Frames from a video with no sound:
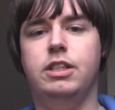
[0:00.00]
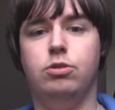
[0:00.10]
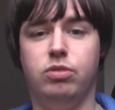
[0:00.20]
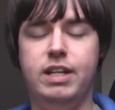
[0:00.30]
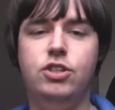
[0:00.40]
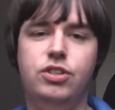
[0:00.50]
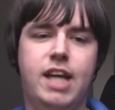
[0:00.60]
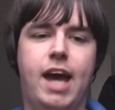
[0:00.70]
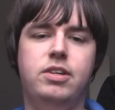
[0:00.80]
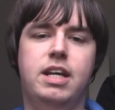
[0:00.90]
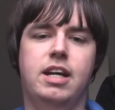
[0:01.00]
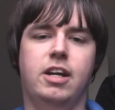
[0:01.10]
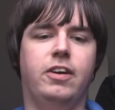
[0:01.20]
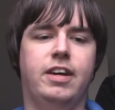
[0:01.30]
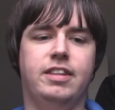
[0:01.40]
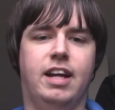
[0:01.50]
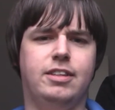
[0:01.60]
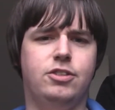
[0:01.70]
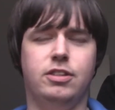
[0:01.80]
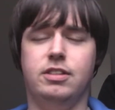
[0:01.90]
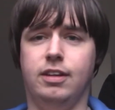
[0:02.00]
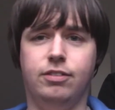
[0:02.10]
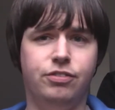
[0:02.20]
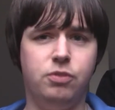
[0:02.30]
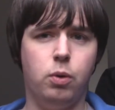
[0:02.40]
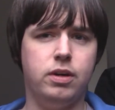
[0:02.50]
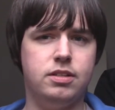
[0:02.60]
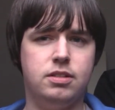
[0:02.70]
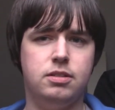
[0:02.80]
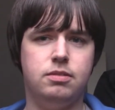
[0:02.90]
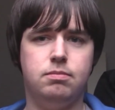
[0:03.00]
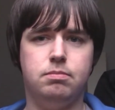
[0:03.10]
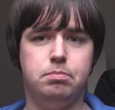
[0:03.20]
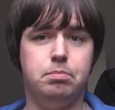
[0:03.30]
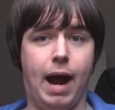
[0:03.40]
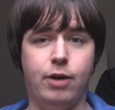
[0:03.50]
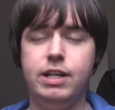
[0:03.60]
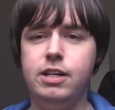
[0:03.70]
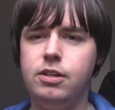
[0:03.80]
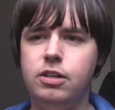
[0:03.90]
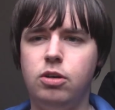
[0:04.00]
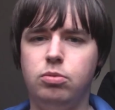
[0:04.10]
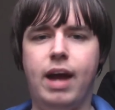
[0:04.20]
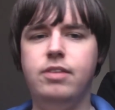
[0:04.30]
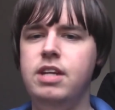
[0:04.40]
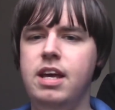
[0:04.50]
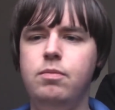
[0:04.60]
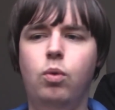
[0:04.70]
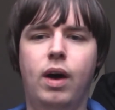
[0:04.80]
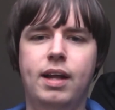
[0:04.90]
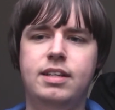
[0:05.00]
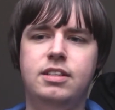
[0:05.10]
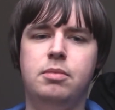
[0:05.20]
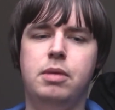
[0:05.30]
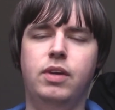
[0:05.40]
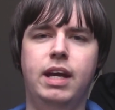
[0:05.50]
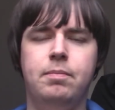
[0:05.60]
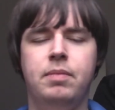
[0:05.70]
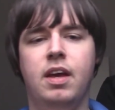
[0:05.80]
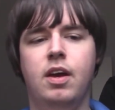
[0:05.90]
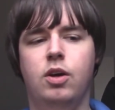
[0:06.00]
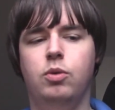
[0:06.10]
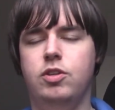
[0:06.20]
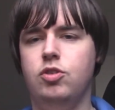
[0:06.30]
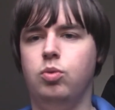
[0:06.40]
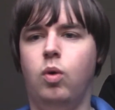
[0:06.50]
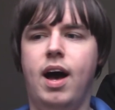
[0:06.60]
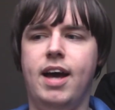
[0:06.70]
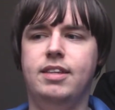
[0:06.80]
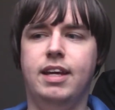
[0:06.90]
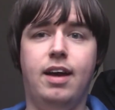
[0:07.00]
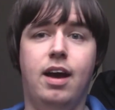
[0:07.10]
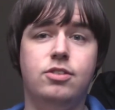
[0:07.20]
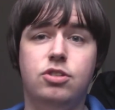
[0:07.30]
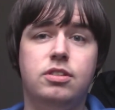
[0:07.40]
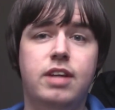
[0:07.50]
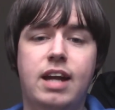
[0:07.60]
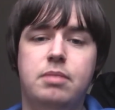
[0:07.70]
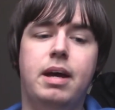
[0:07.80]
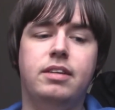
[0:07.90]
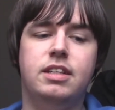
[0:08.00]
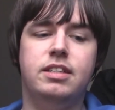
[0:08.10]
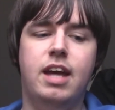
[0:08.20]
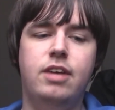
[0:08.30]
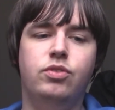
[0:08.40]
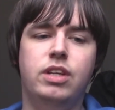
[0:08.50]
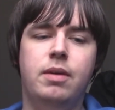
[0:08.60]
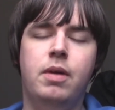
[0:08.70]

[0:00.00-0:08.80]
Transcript: He reaches out here in that there's this like Force barrier around him while he's communing, which is why they can't just get him out to safety.